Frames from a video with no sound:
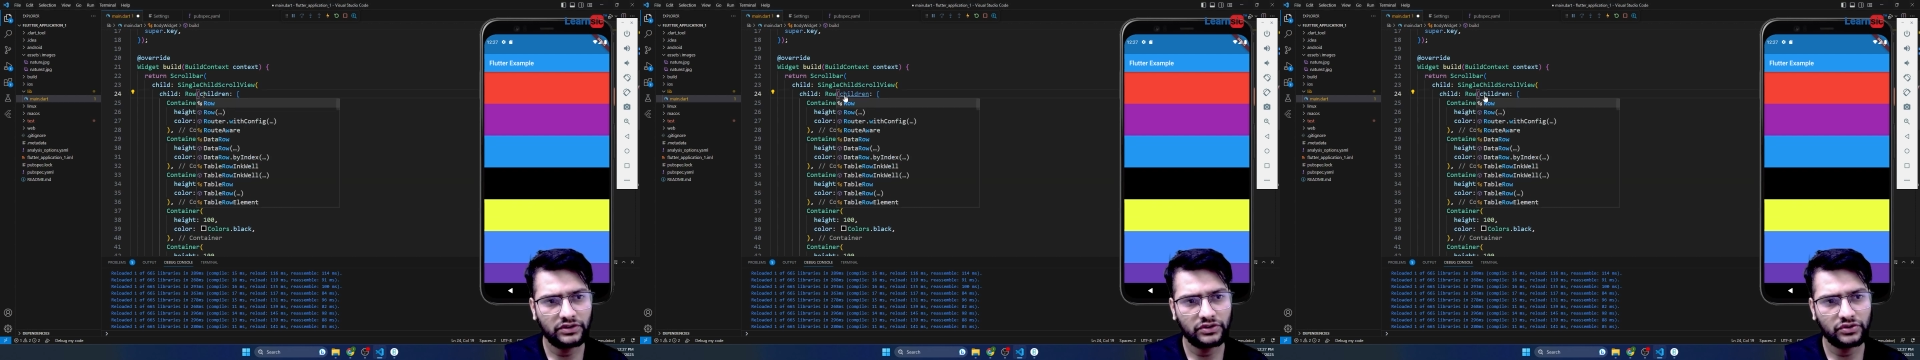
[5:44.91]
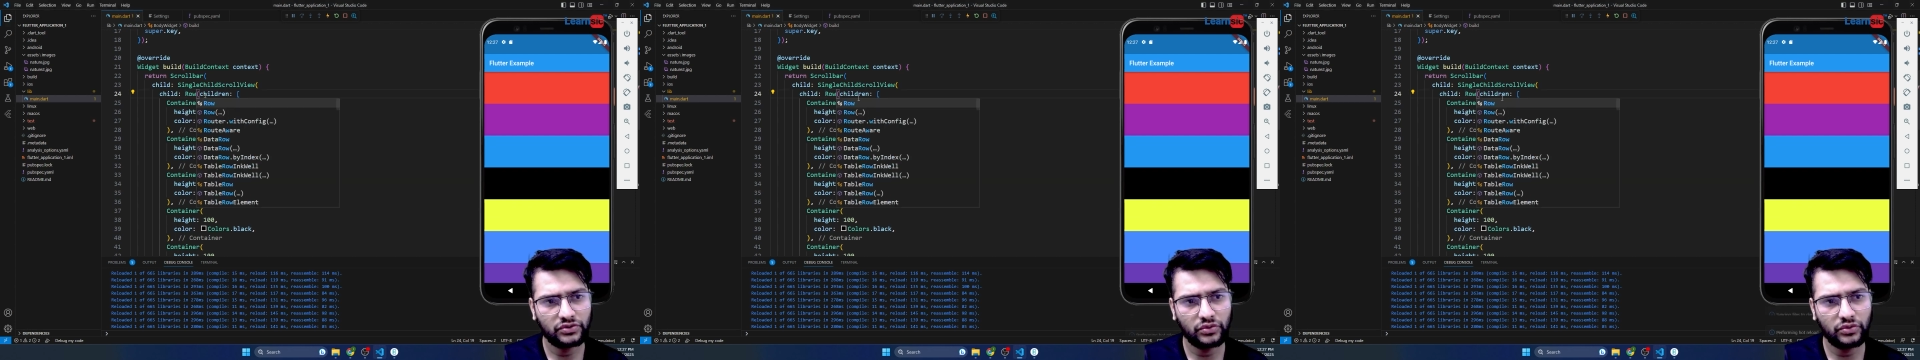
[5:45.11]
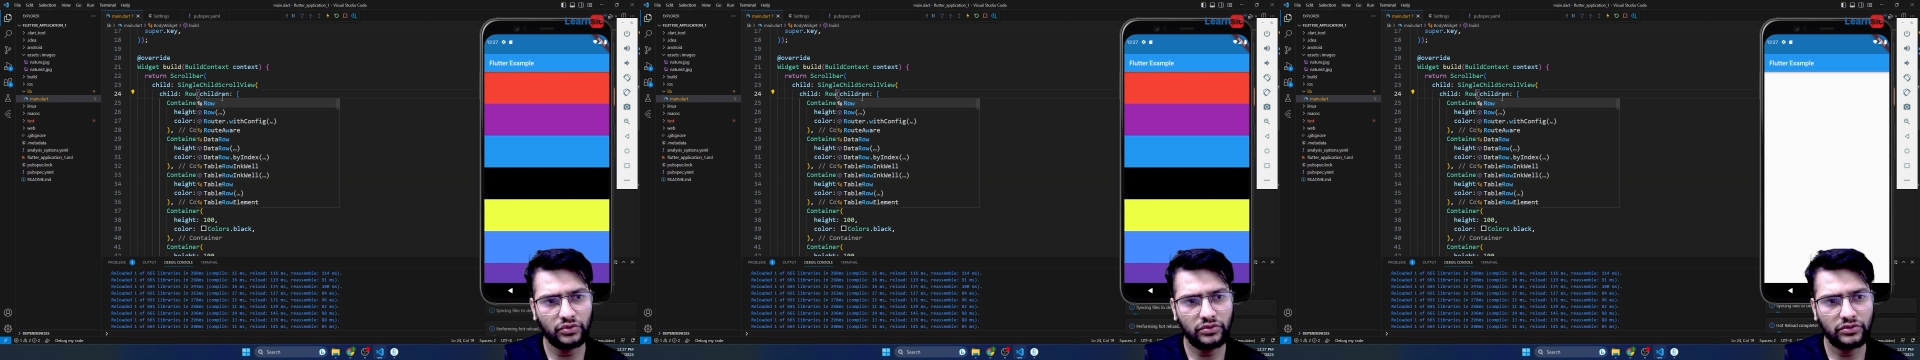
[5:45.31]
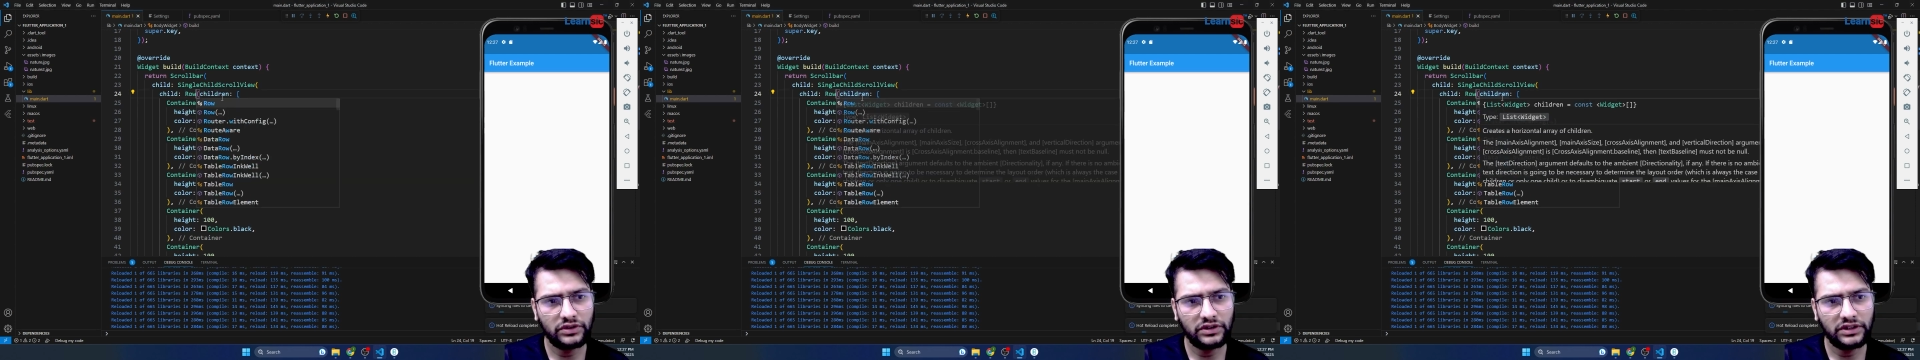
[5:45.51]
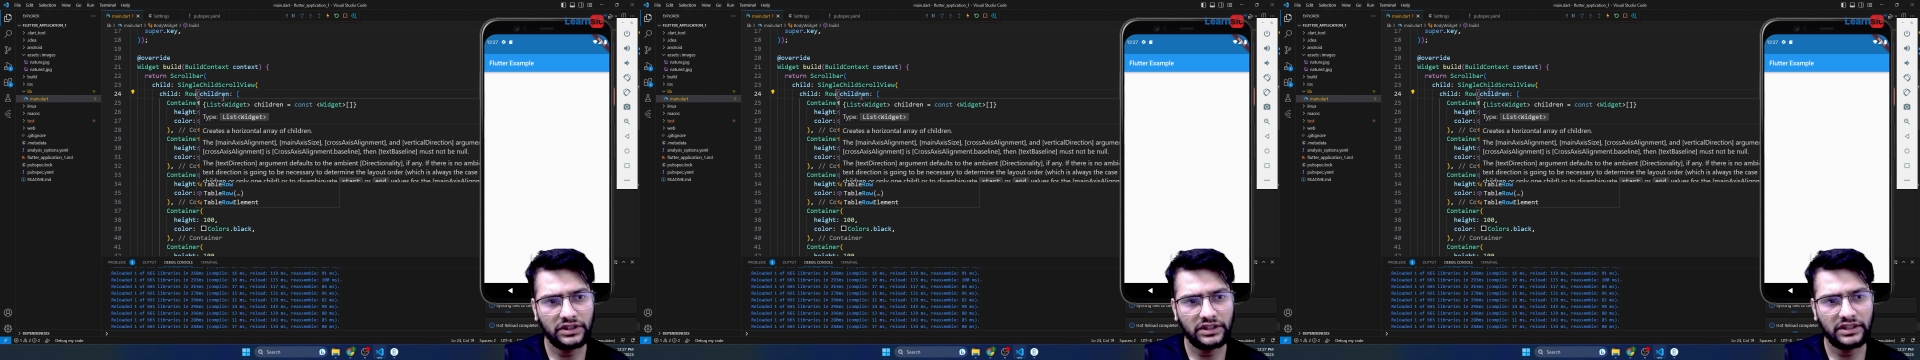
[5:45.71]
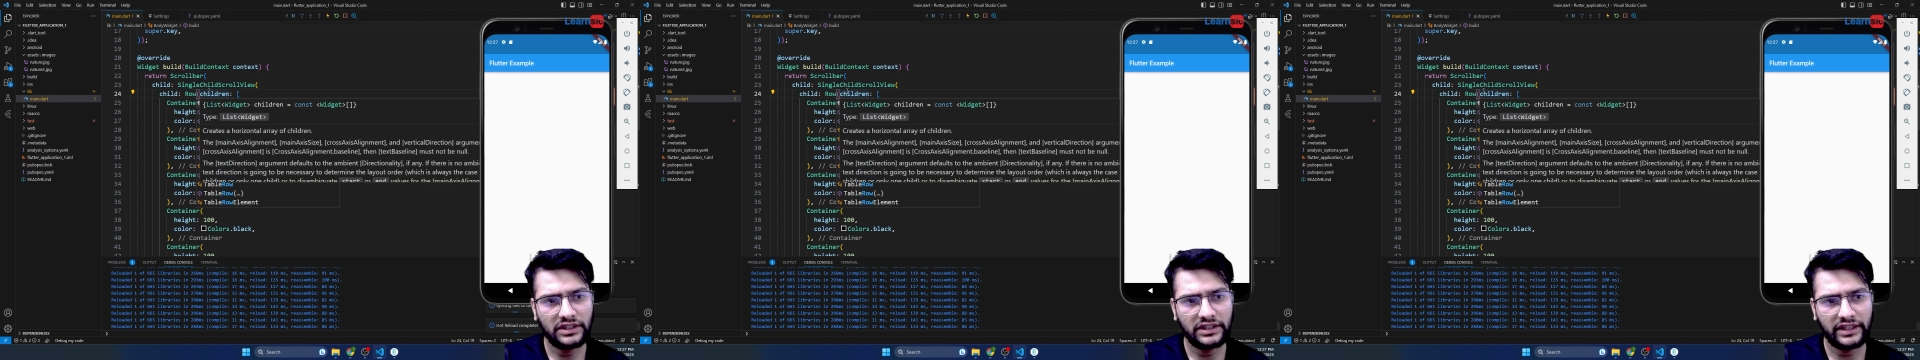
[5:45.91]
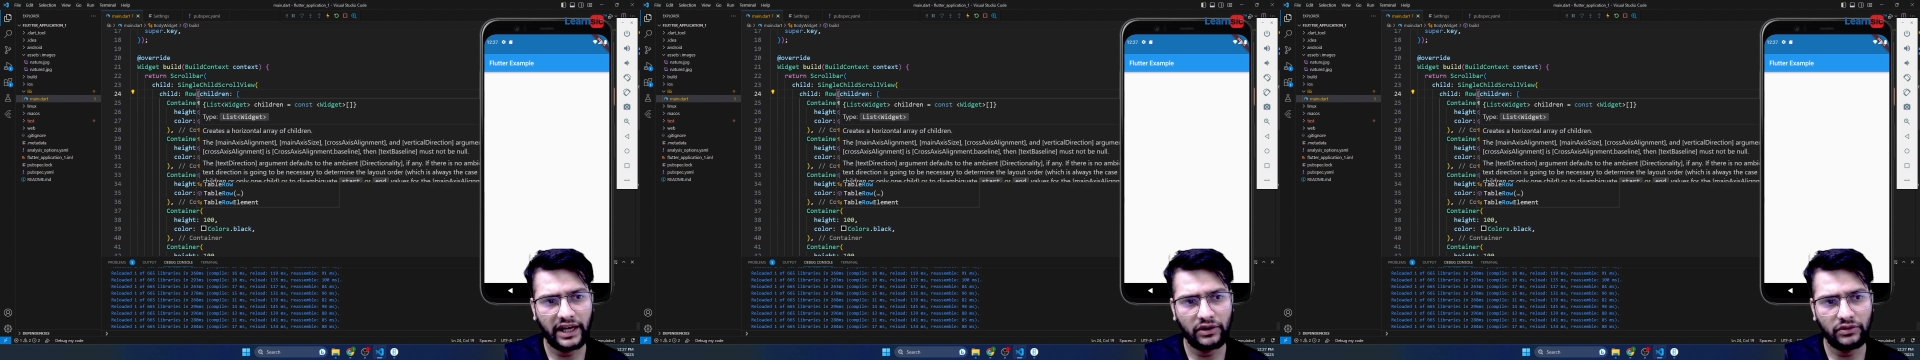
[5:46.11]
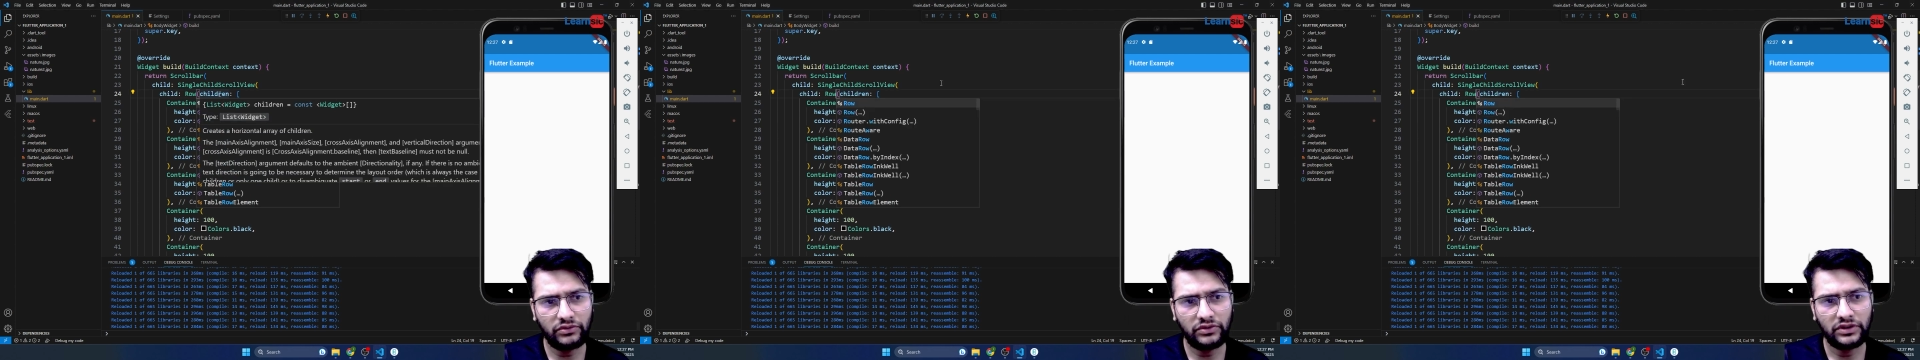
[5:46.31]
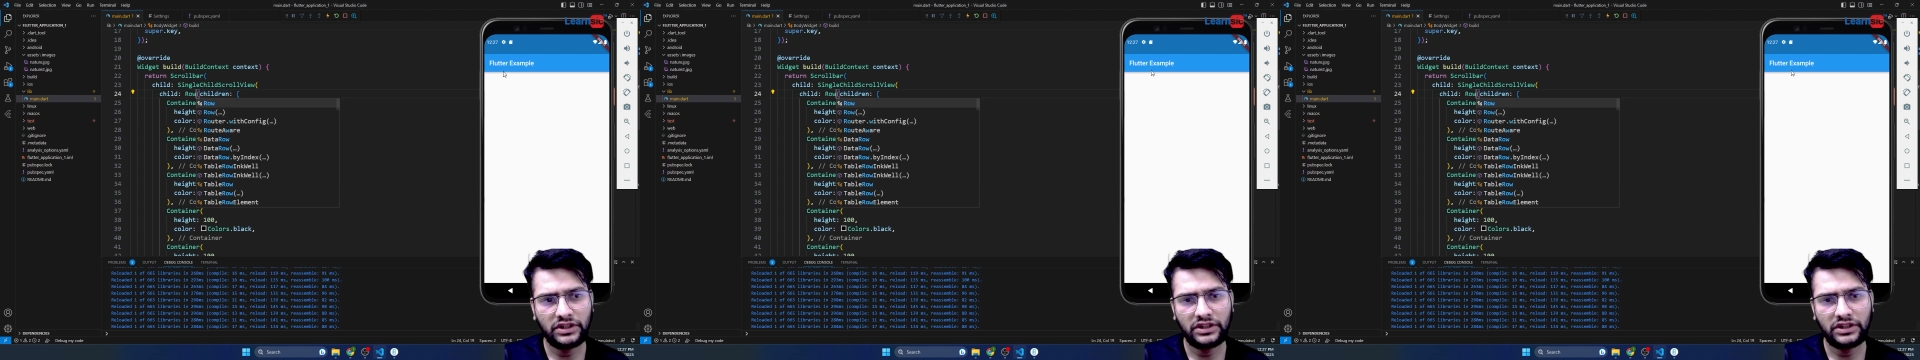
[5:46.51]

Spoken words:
So now